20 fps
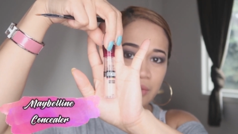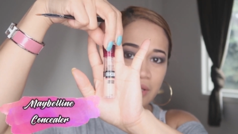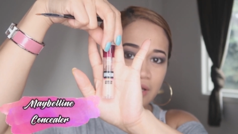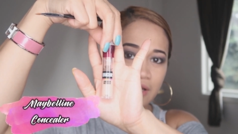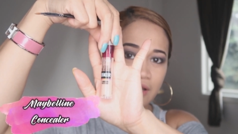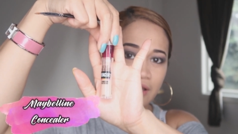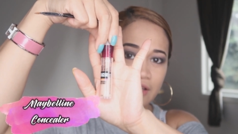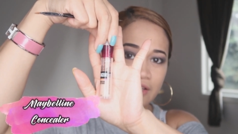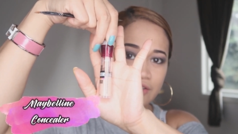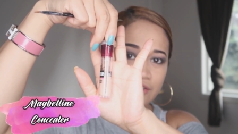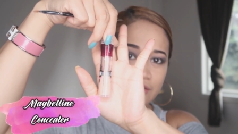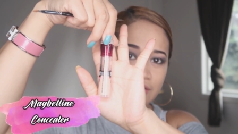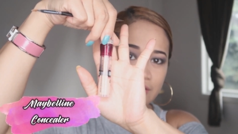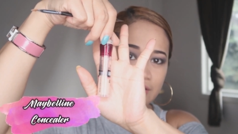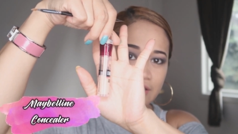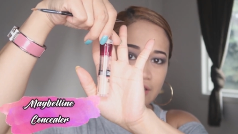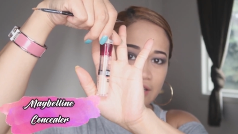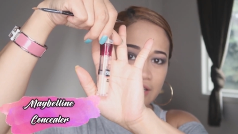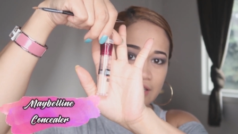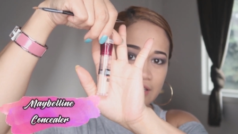bit lighter
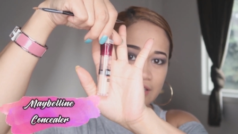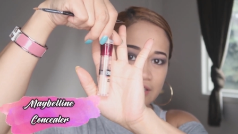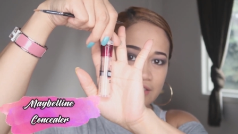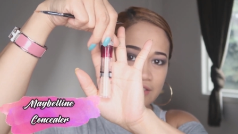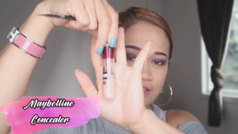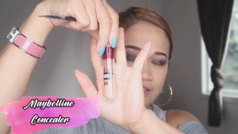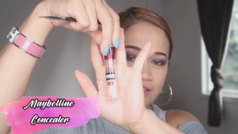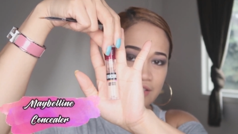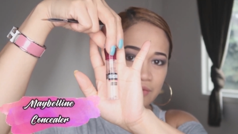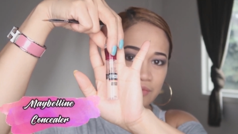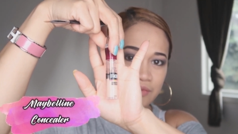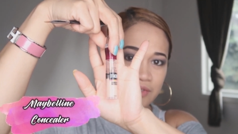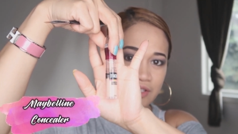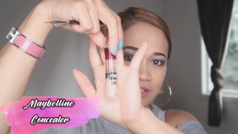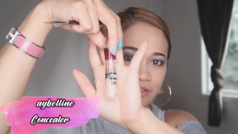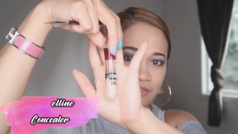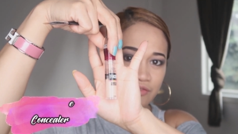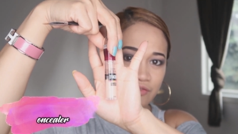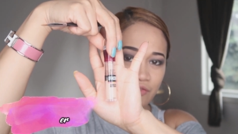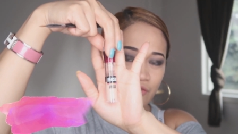and I needed
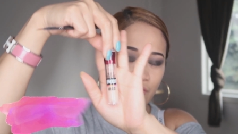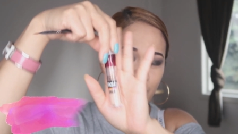something